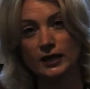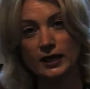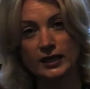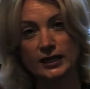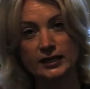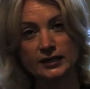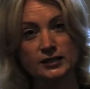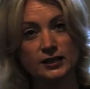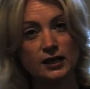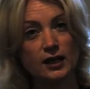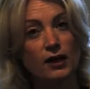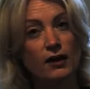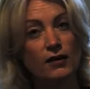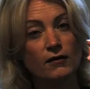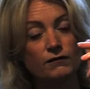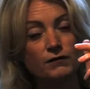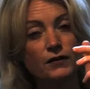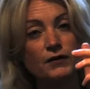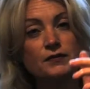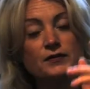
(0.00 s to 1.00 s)
that is.
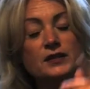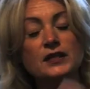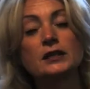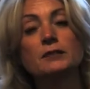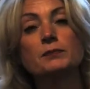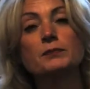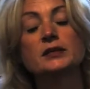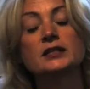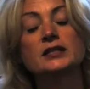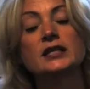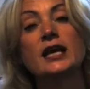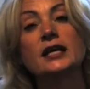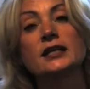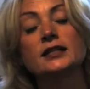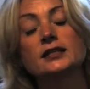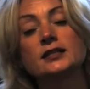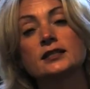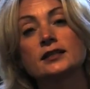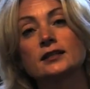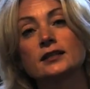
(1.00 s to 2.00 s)

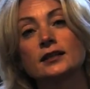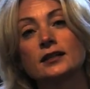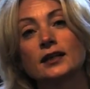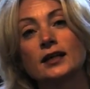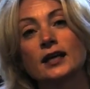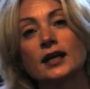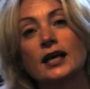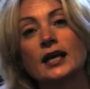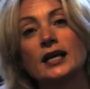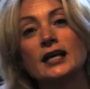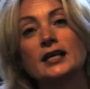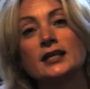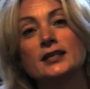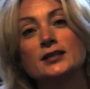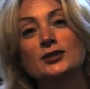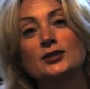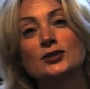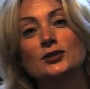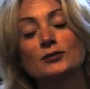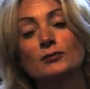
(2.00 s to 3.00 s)
15%
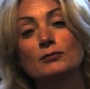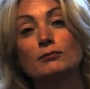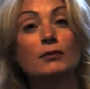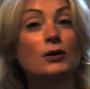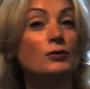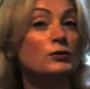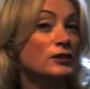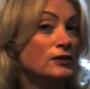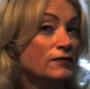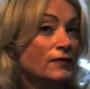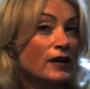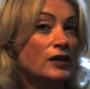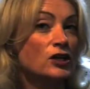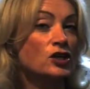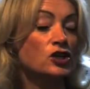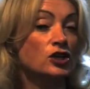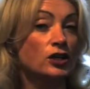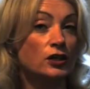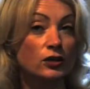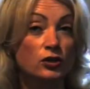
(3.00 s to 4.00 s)
is
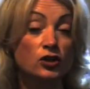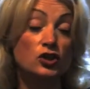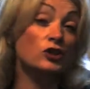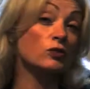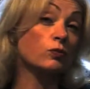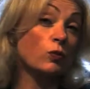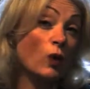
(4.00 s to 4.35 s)
motivation. Just